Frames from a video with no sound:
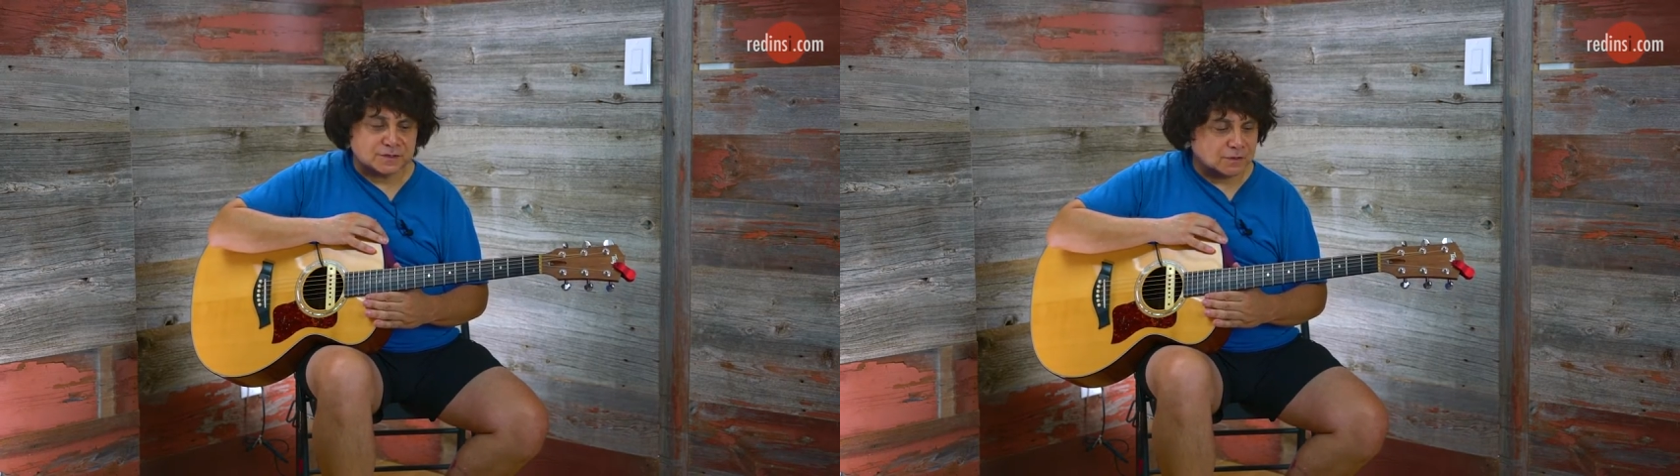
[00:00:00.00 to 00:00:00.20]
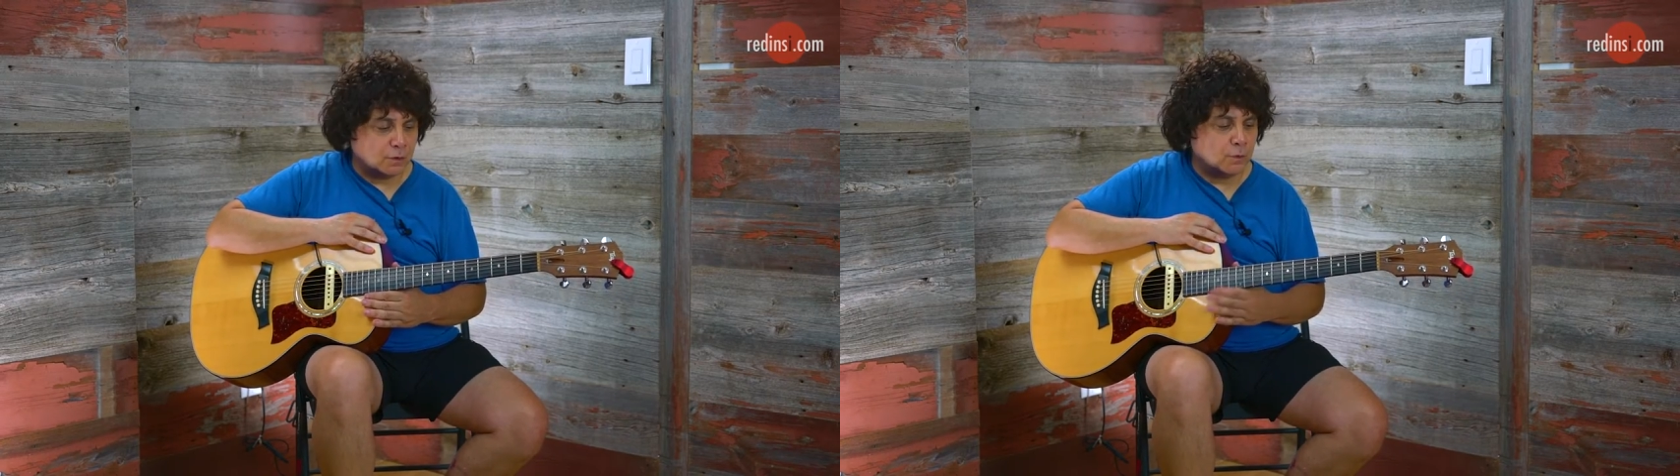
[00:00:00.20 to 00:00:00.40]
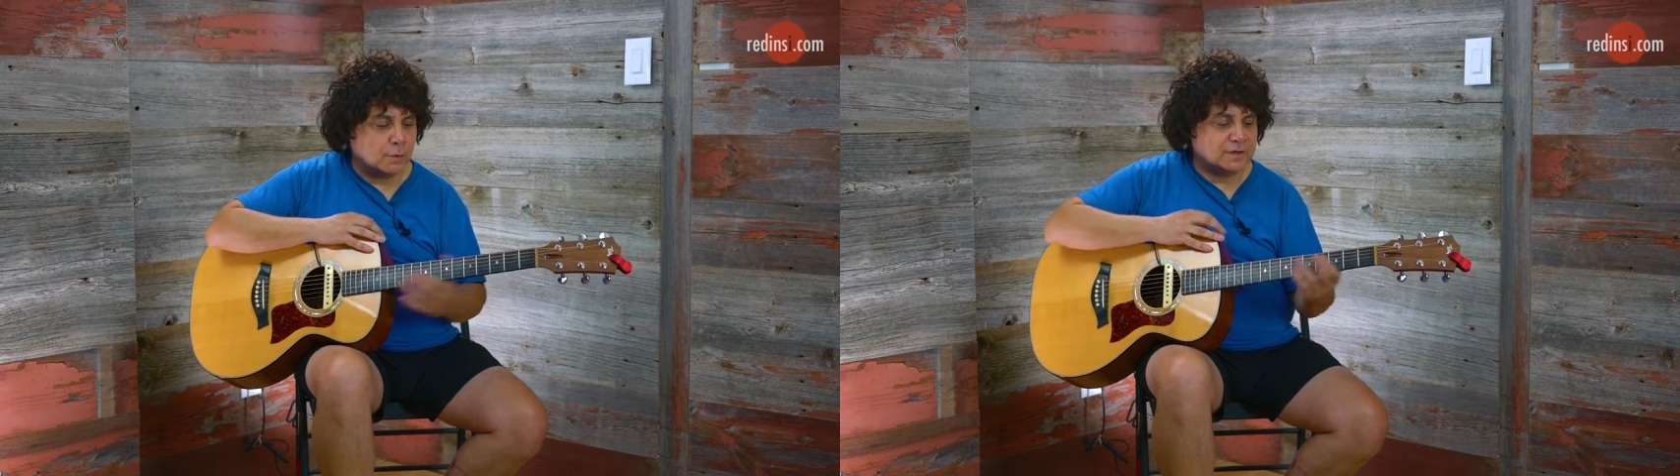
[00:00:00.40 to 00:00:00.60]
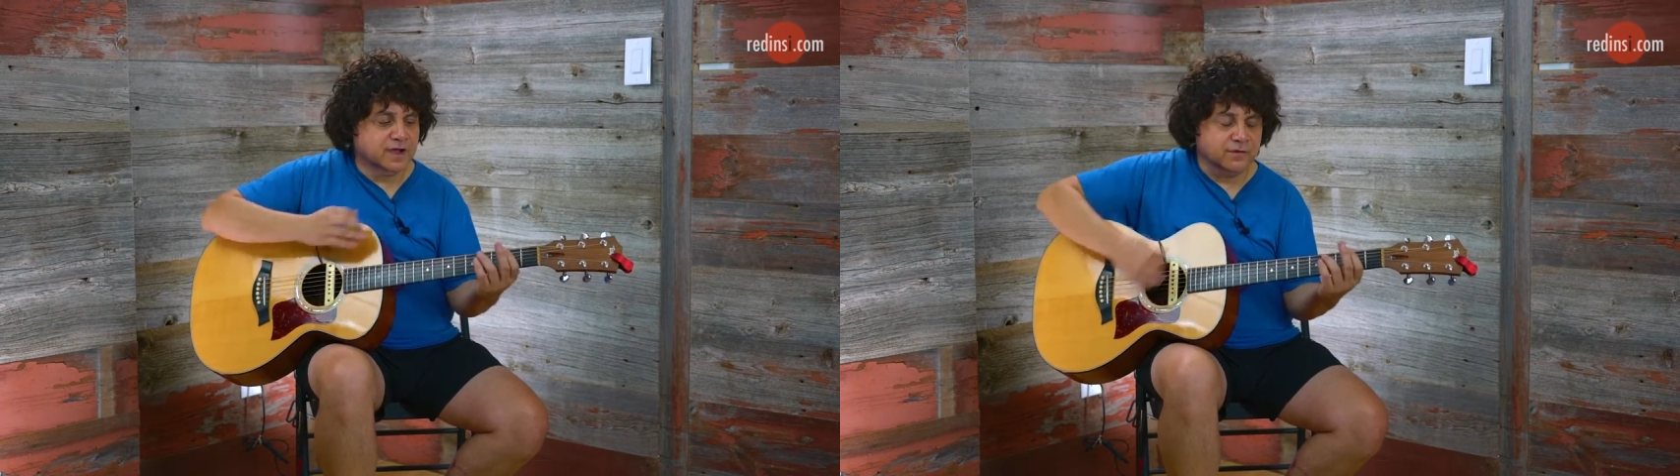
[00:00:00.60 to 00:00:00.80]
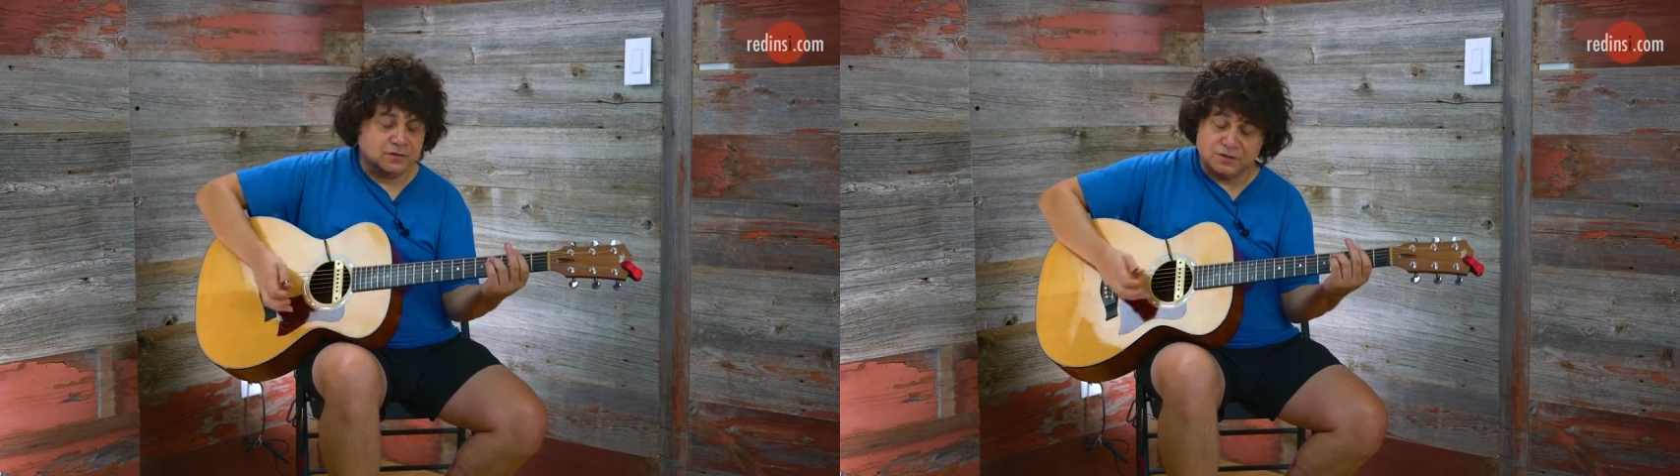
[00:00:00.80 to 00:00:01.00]
So what we
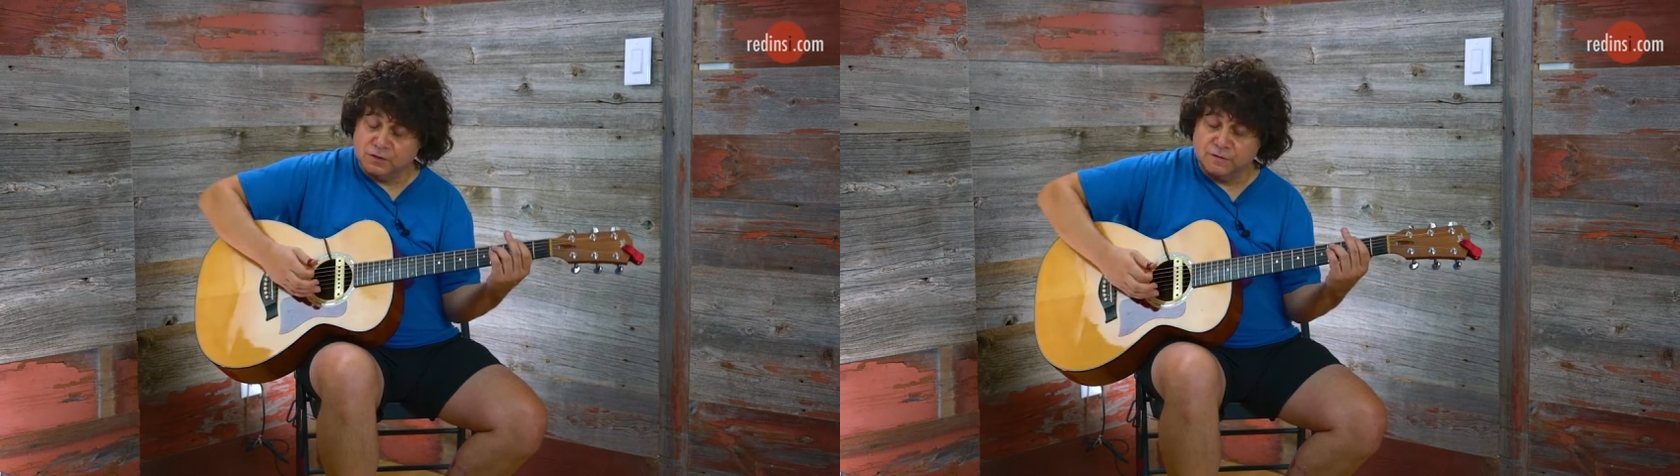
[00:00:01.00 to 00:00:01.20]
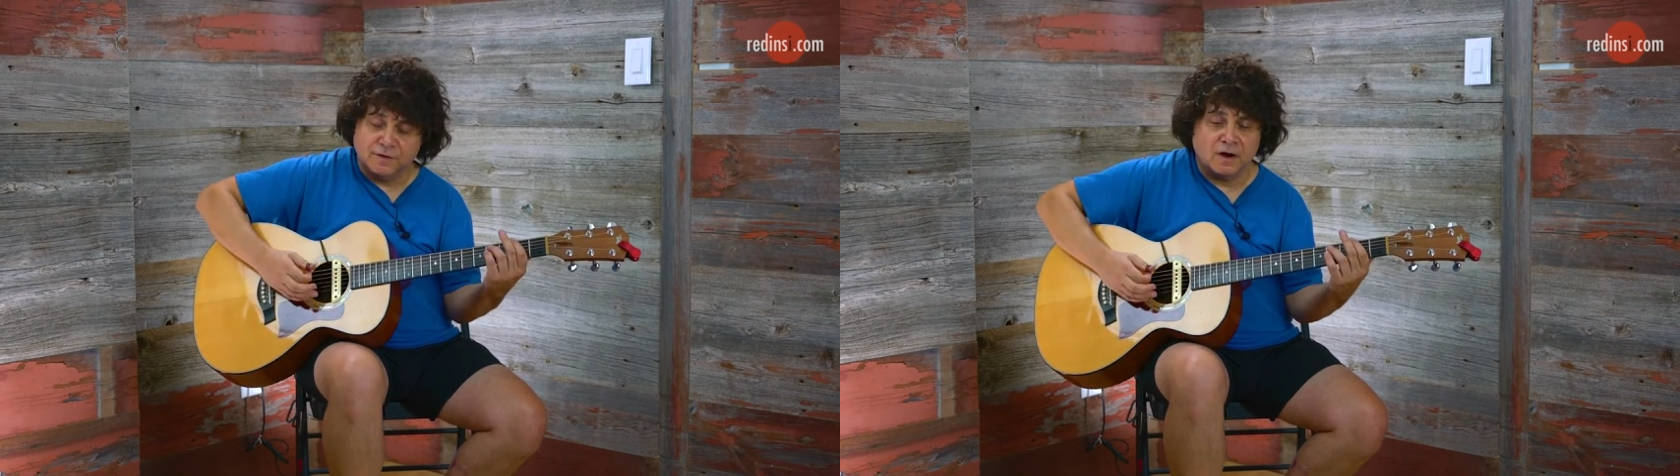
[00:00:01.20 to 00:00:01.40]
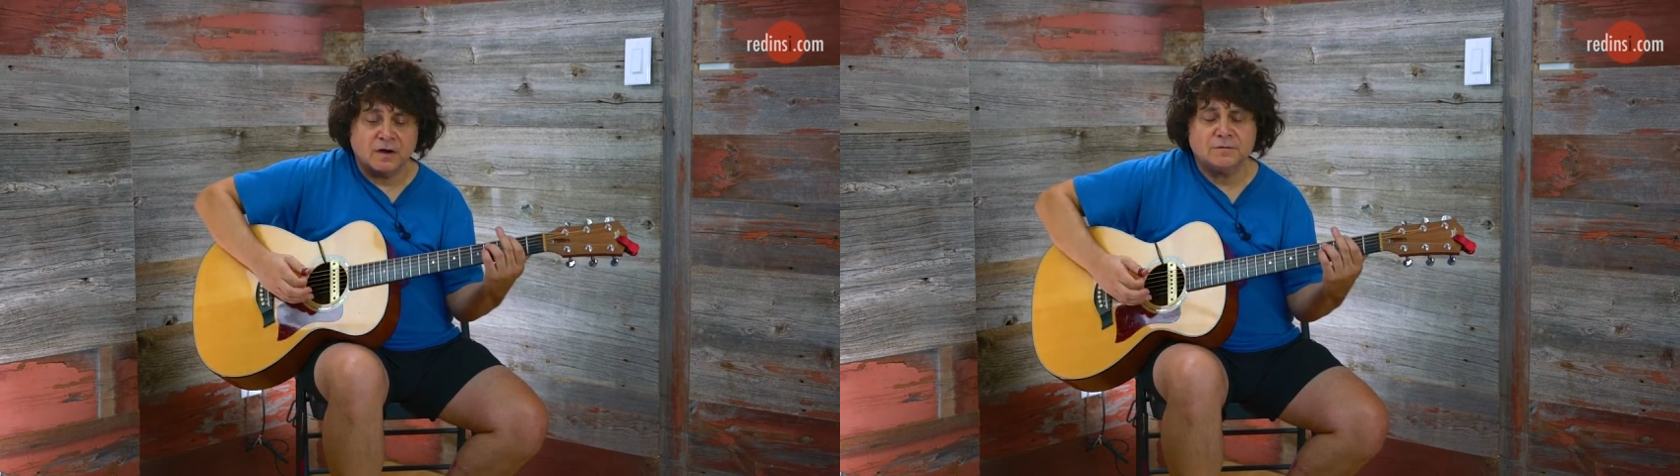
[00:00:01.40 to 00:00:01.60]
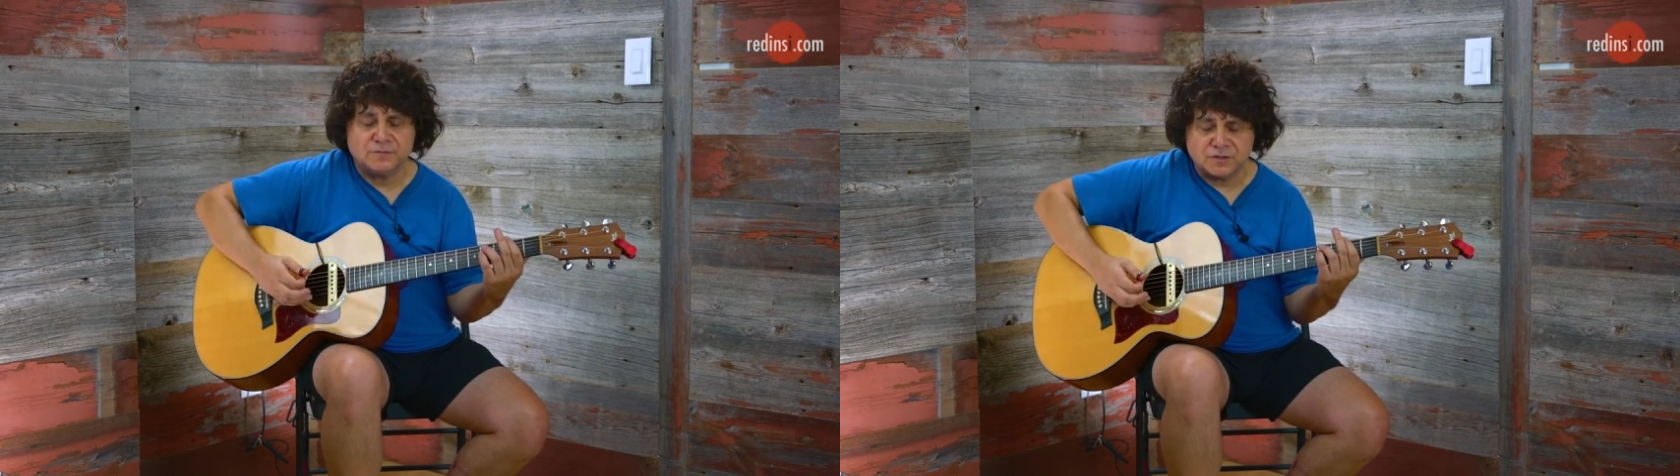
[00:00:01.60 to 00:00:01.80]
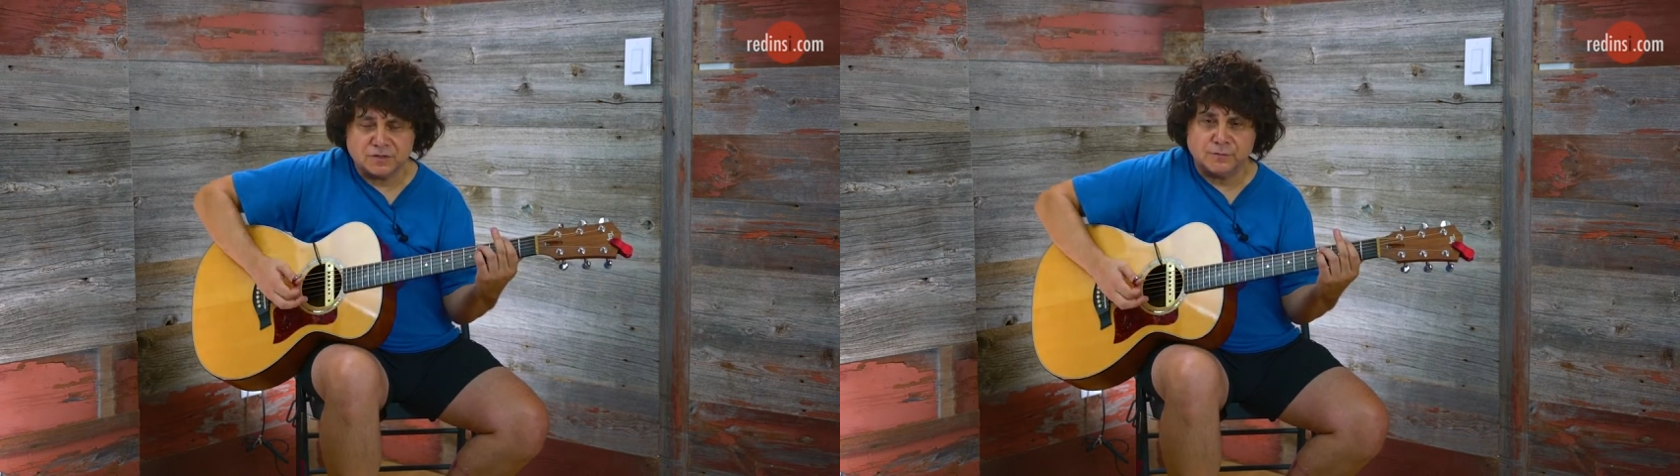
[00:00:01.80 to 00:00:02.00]
covered so far,
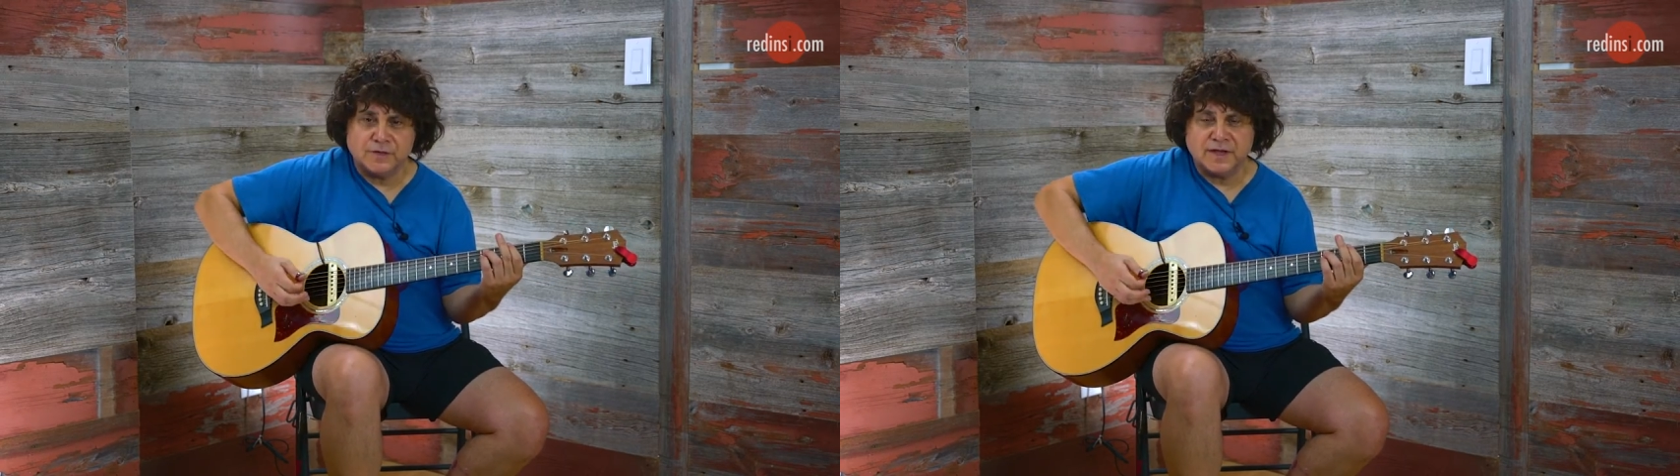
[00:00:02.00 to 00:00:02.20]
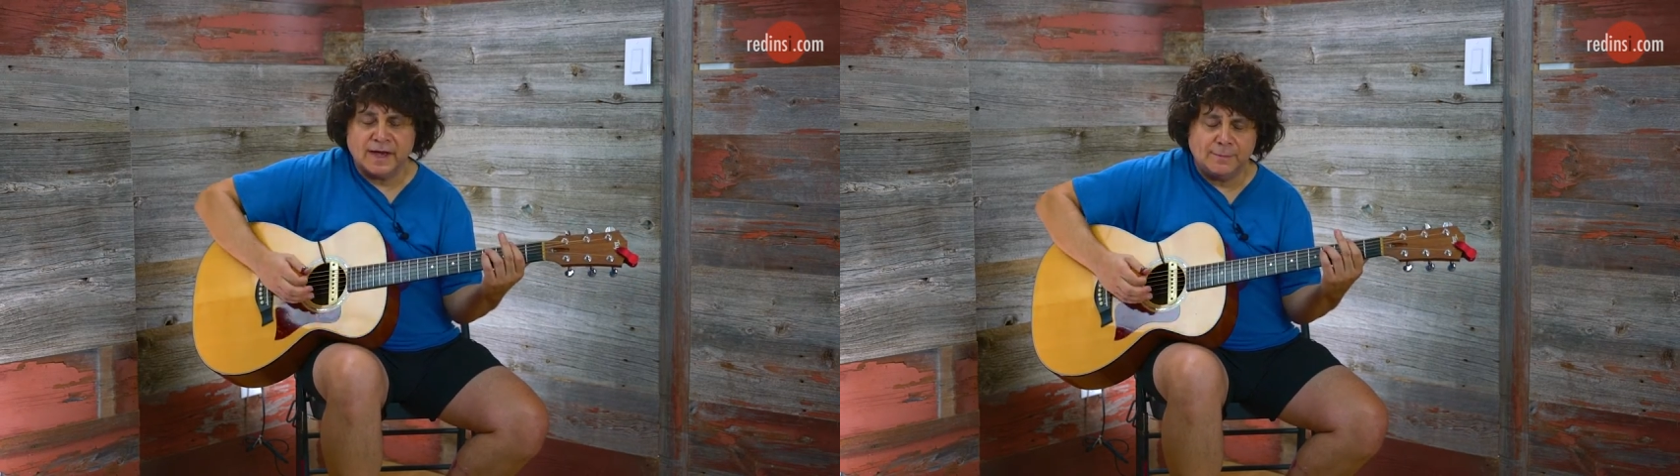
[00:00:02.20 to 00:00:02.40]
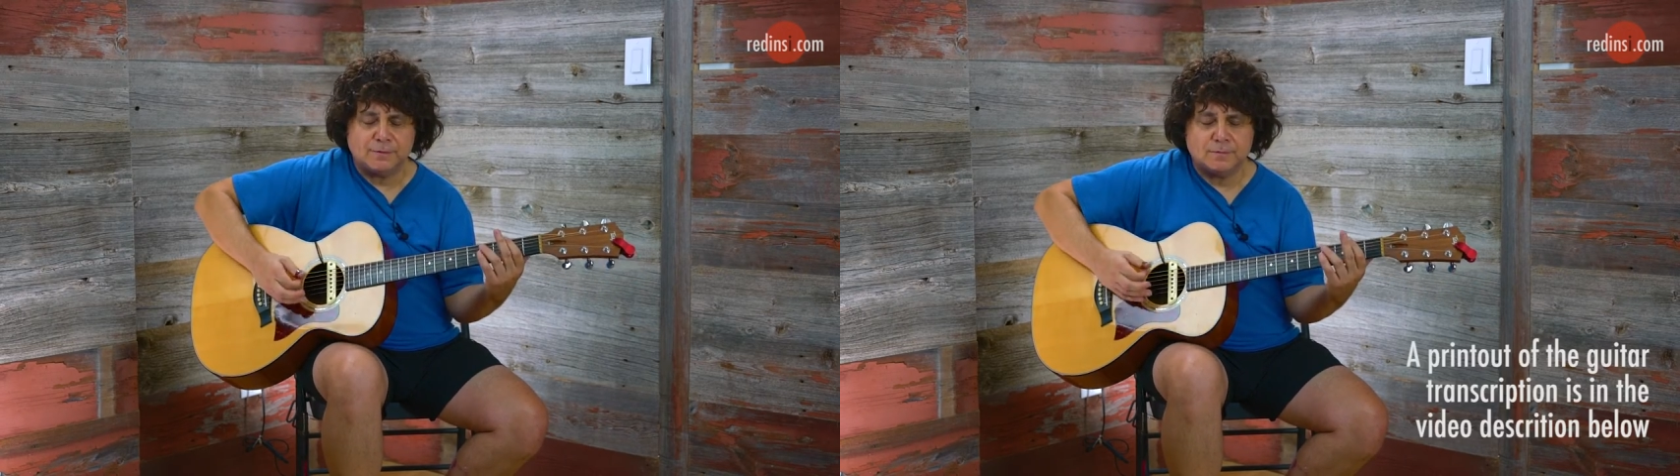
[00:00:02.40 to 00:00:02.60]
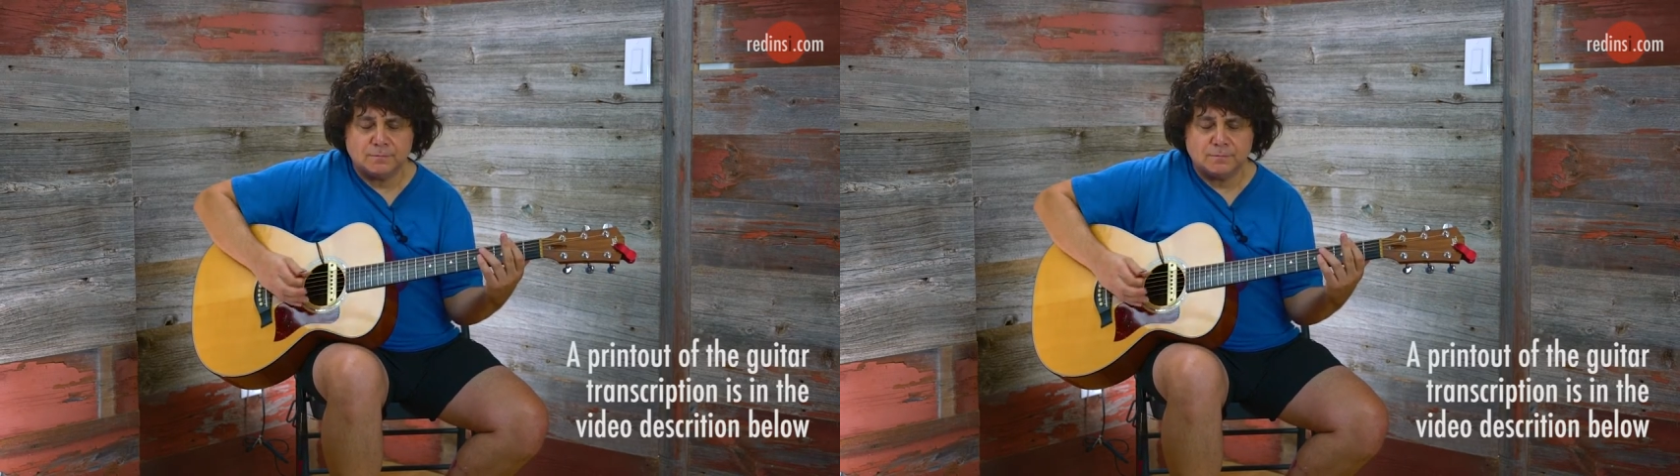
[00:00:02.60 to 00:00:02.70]
just to recap.